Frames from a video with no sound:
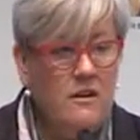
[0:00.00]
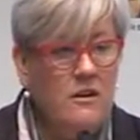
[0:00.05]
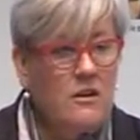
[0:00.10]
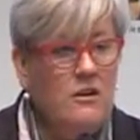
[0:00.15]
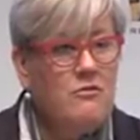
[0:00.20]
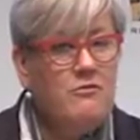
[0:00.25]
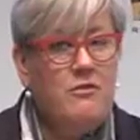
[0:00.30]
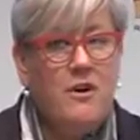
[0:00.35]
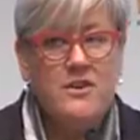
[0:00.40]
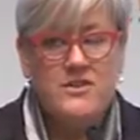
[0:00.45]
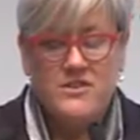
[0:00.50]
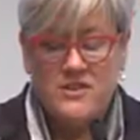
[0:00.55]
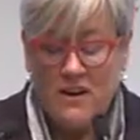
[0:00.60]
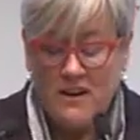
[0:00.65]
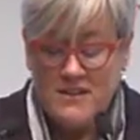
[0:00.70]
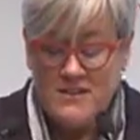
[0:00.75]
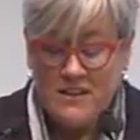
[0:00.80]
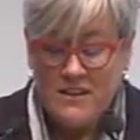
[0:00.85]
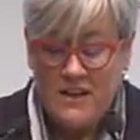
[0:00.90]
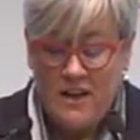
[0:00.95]

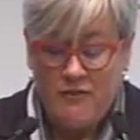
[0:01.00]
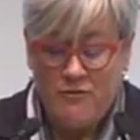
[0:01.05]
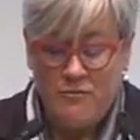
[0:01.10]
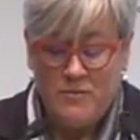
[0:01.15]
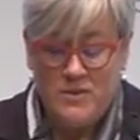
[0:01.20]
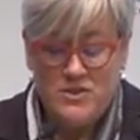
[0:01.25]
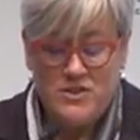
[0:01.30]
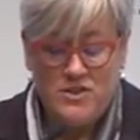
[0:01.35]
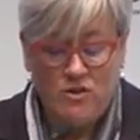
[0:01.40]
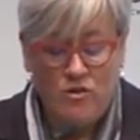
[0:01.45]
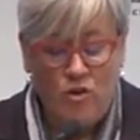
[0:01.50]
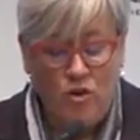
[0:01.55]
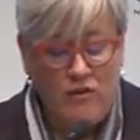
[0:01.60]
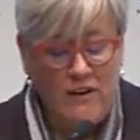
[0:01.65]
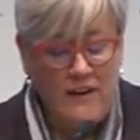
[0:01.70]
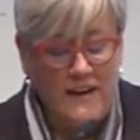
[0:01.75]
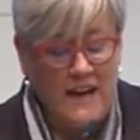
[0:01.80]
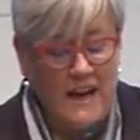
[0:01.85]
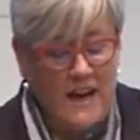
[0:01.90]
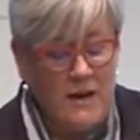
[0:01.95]
Far-sighted governments are
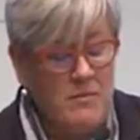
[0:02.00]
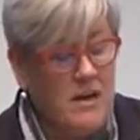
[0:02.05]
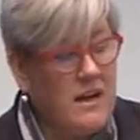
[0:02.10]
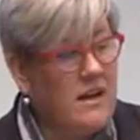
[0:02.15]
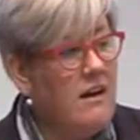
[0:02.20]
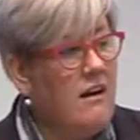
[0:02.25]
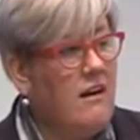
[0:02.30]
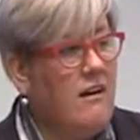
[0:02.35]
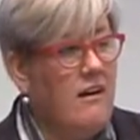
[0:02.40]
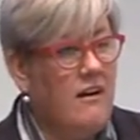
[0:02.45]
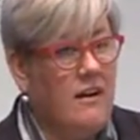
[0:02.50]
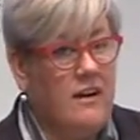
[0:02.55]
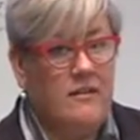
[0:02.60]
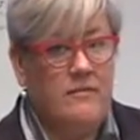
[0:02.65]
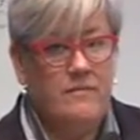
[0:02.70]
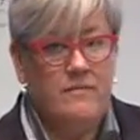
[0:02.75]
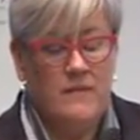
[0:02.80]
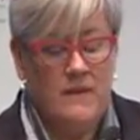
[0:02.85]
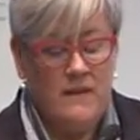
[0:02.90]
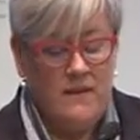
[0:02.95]
already aiming high.
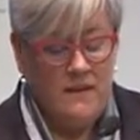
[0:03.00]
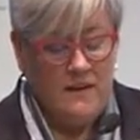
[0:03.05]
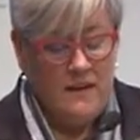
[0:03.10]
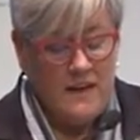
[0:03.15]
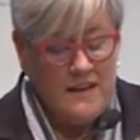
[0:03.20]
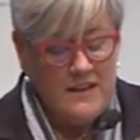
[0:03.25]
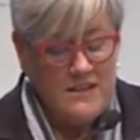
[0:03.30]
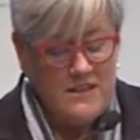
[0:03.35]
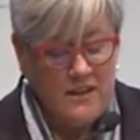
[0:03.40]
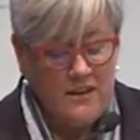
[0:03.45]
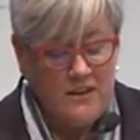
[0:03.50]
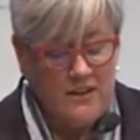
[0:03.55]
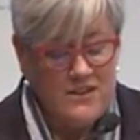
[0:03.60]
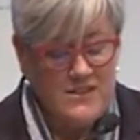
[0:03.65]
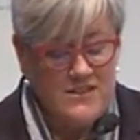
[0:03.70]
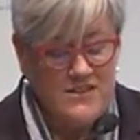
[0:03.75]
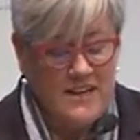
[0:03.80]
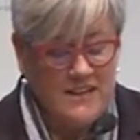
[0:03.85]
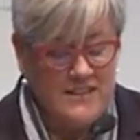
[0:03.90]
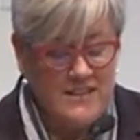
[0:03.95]
India has
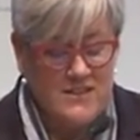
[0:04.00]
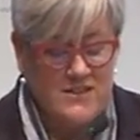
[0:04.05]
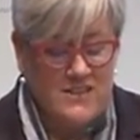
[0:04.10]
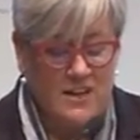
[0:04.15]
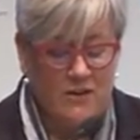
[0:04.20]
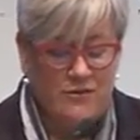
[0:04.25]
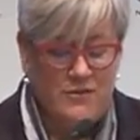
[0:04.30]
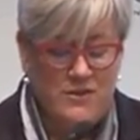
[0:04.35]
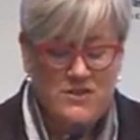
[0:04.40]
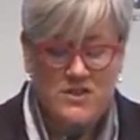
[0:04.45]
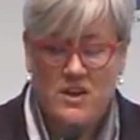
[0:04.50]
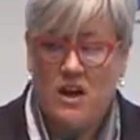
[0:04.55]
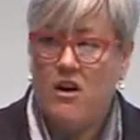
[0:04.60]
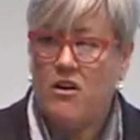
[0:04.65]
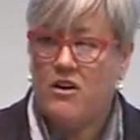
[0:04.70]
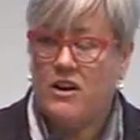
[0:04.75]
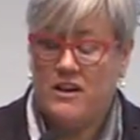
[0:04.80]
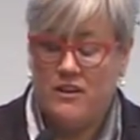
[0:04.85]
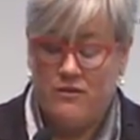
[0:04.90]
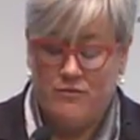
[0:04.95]
set itself the
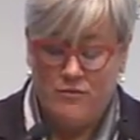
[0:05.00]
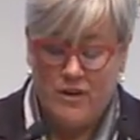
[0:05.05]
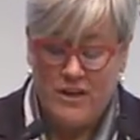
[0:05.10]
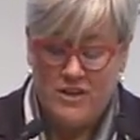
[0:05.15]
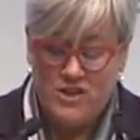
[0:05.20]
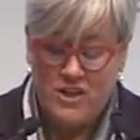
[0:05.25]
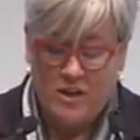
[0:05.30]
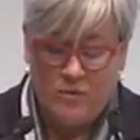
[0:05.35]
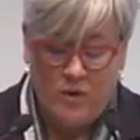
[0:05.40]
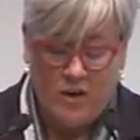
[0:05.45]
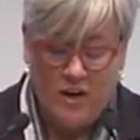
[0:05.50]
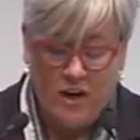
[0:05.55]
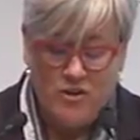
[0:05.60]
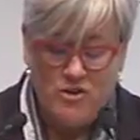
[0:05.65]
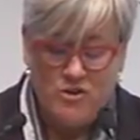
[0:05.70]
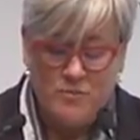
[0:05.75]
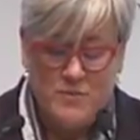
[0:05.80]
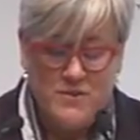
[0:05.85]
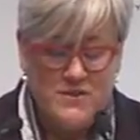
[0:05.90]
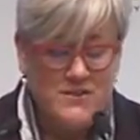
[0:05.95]
target of reaching
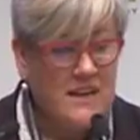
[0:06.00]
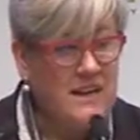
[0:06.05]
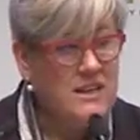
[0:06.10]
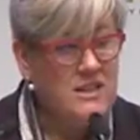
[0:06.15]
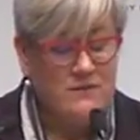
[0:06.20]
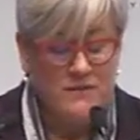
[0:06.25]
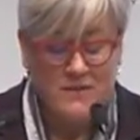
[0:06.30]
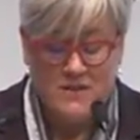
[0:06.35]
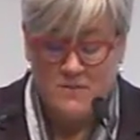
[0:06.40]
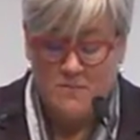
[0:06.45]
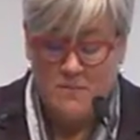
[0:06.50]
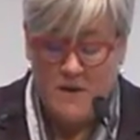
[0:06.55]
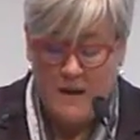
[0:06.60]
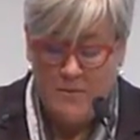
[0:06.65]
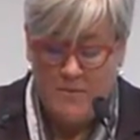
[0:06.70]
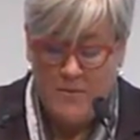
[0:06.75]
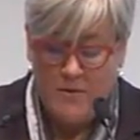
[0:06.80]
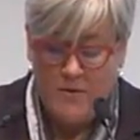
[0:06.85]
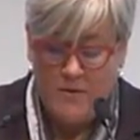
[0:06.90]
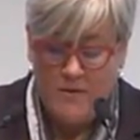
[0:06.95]
100% of its
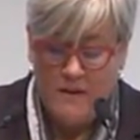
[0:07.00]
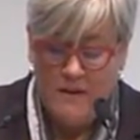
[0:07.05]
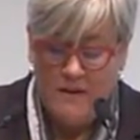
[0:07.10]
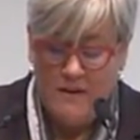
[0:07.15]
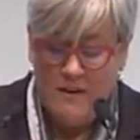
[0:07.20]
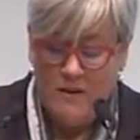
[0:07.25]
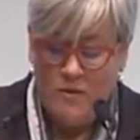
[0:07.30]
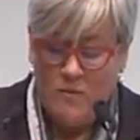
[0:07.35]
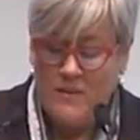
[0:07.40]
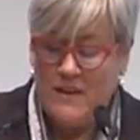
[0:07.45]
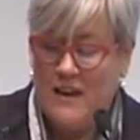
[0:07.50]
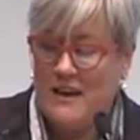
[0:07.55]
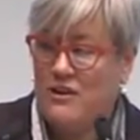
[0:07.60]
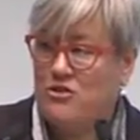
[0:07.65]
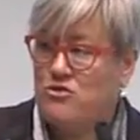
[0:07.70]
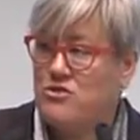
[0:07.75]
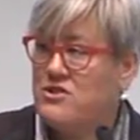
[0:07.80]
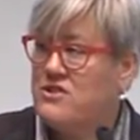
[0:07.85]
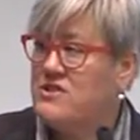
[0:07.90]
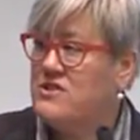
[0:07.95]
people with
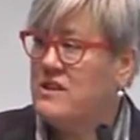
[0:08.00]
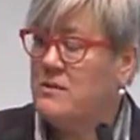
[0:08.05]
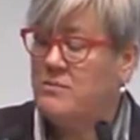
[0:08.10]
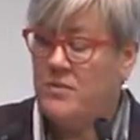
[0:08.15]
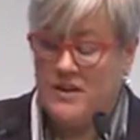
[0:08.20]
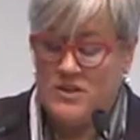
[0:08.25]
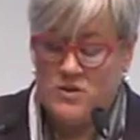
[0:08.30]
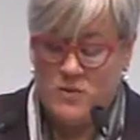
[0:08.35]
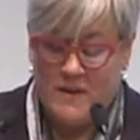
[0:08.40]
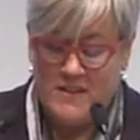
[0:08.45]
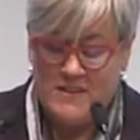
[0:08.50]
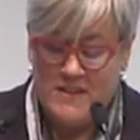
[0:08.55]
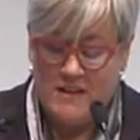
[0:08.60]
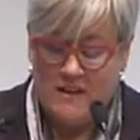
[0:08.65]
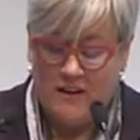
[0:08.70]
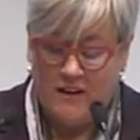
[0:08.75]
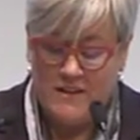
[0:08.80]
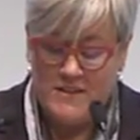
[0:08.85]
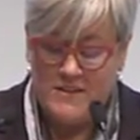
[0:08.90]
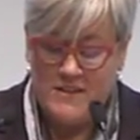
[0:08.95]
electricity by
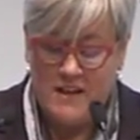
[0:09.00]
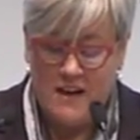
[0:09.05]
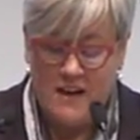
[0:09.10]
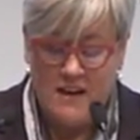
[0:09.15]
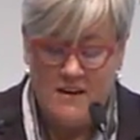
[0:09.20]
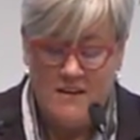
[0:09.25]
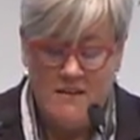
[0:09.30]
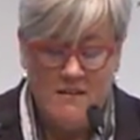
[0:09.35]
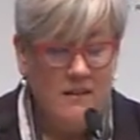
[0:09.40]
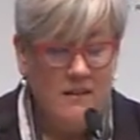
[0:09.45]
2019.